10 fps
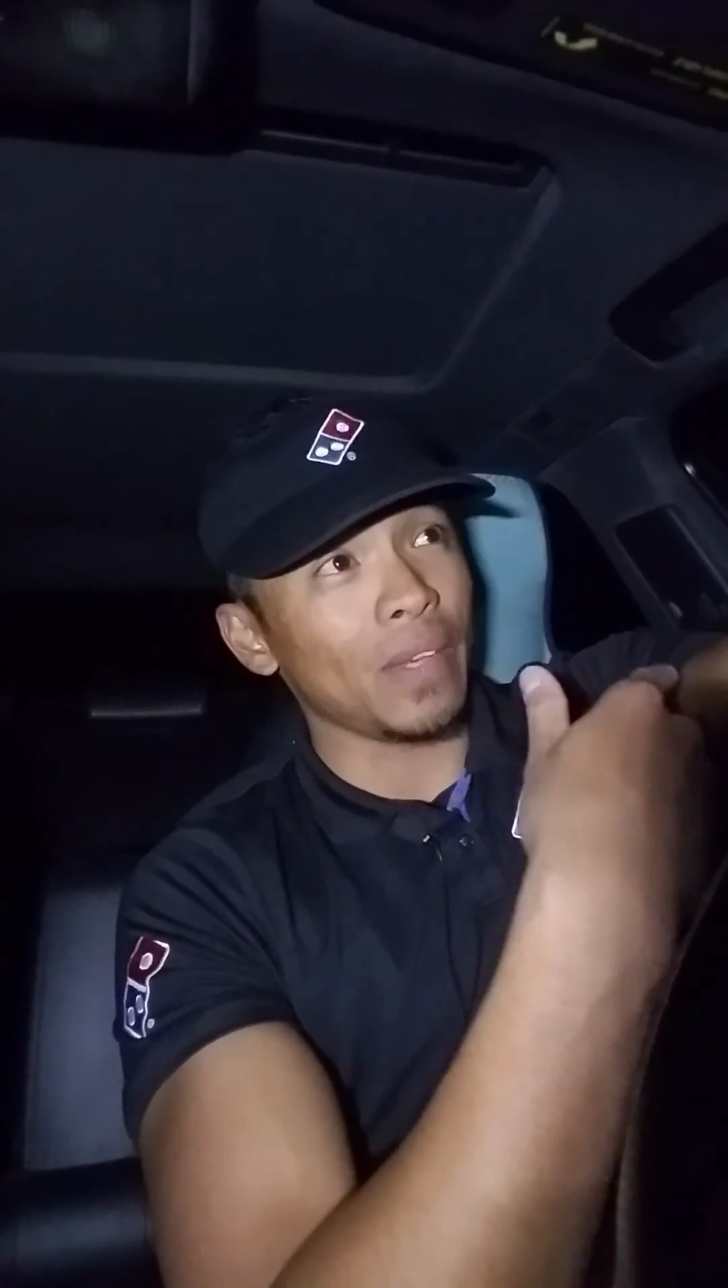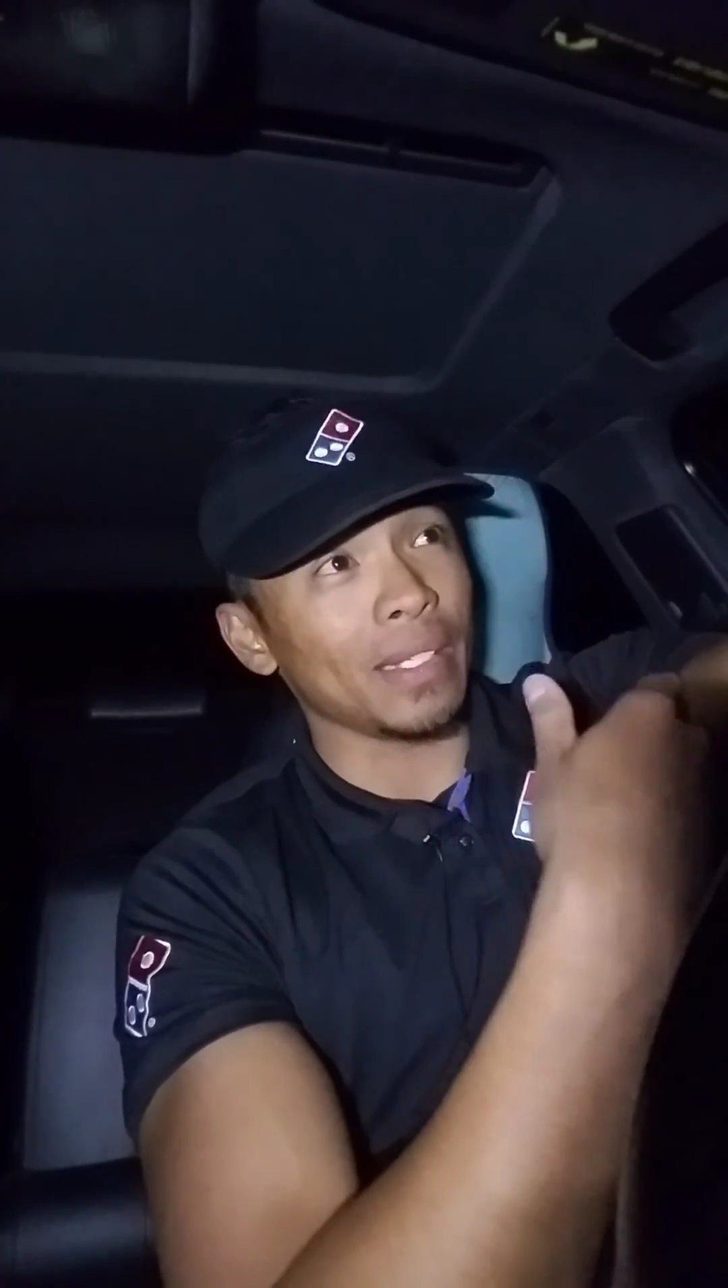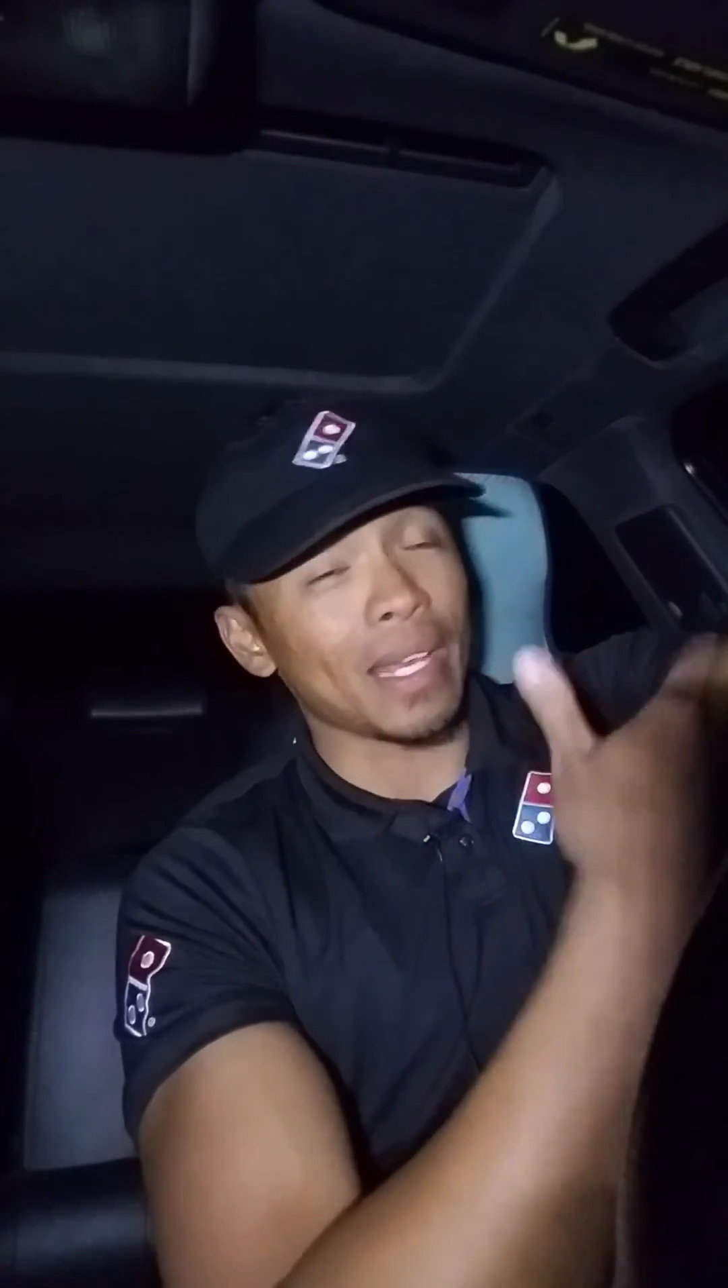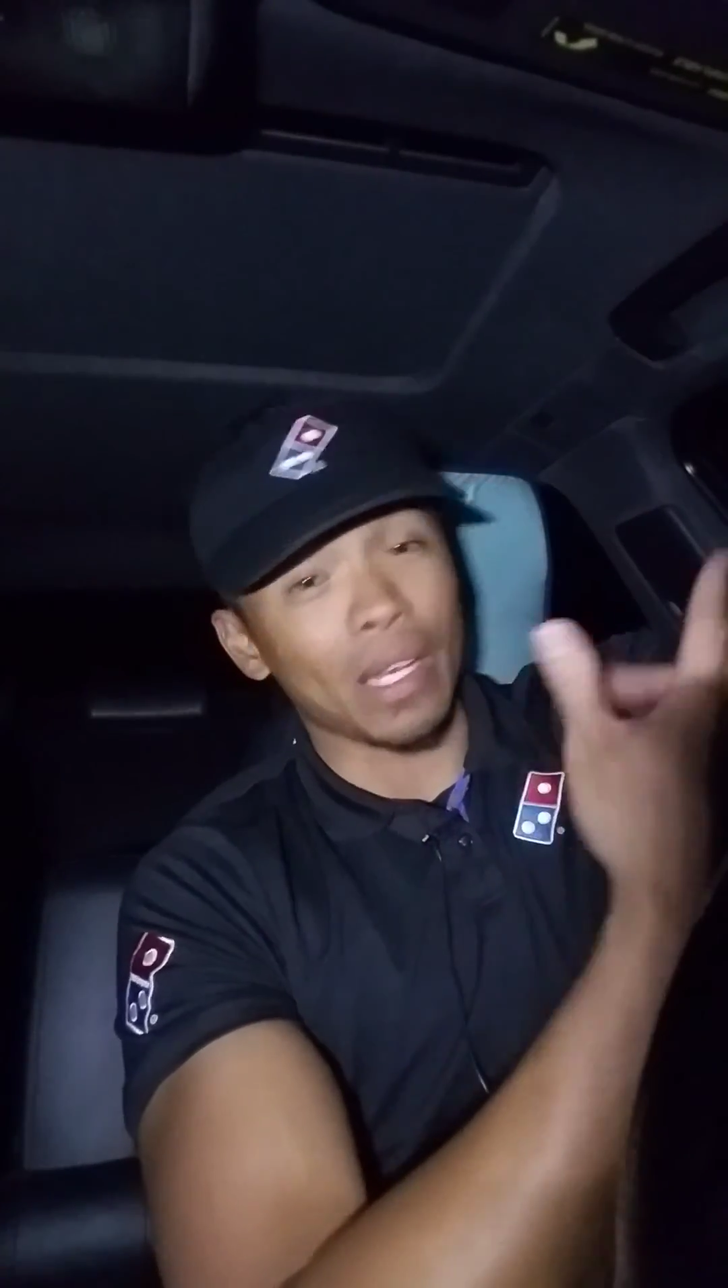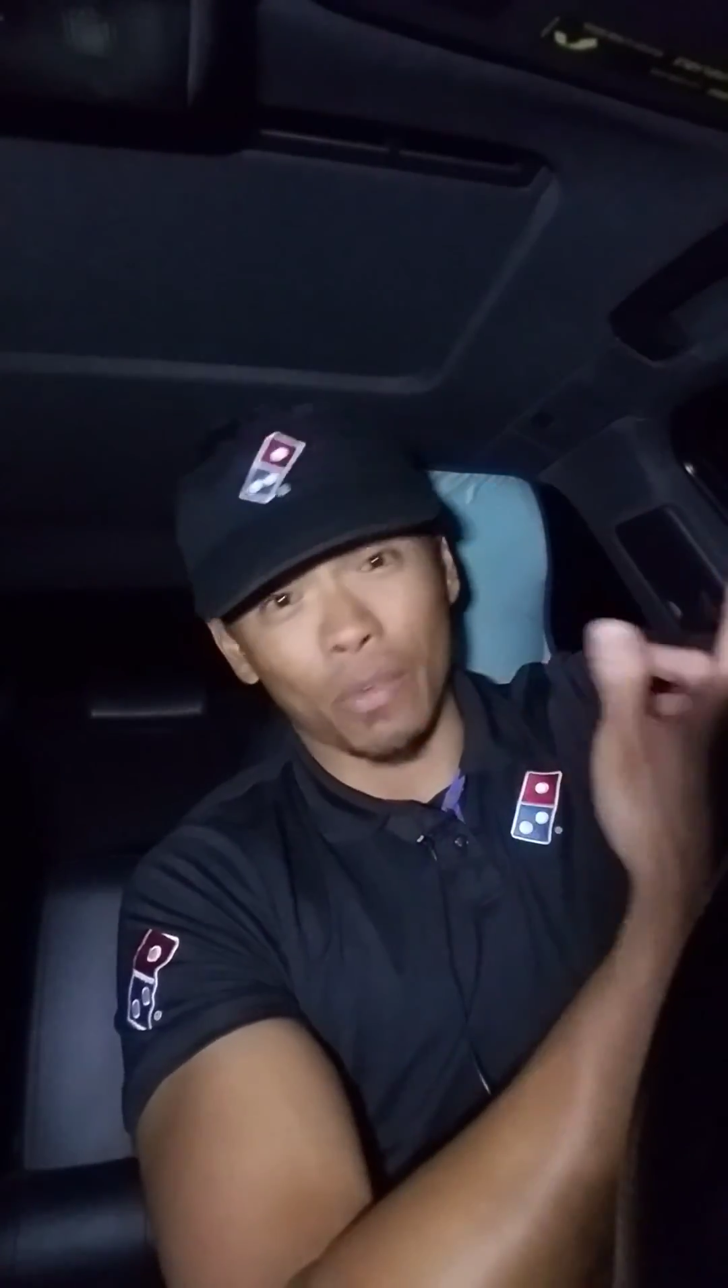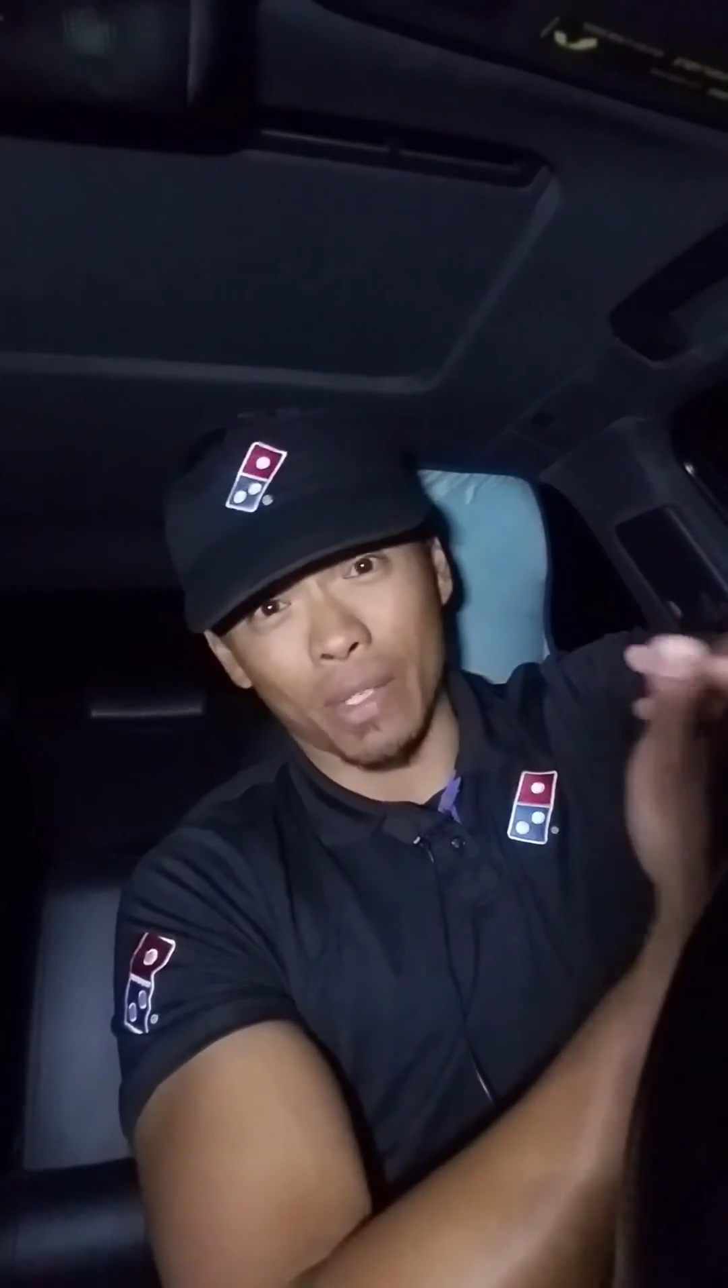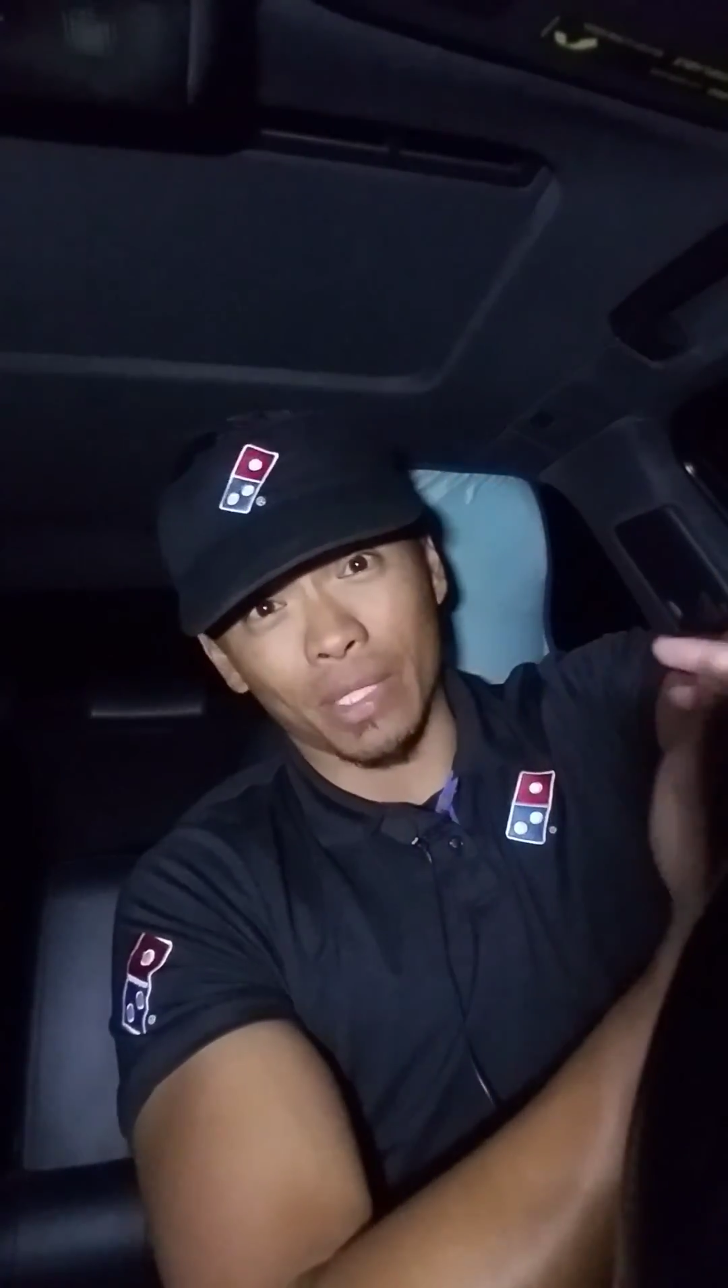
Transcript: 8, 9, around